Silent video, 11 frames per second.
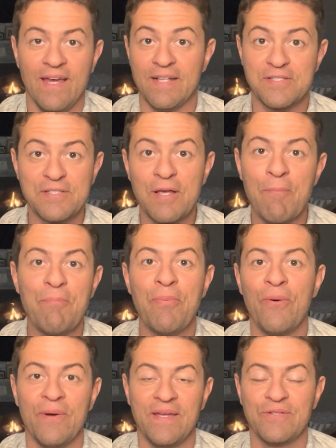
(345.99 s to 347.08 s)
At some
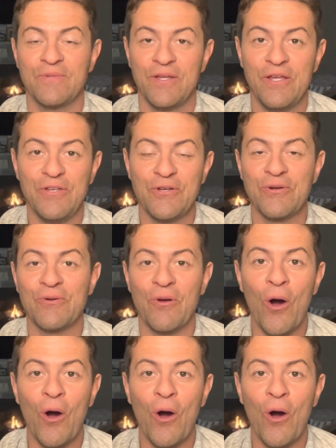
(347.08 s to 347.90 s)
point in your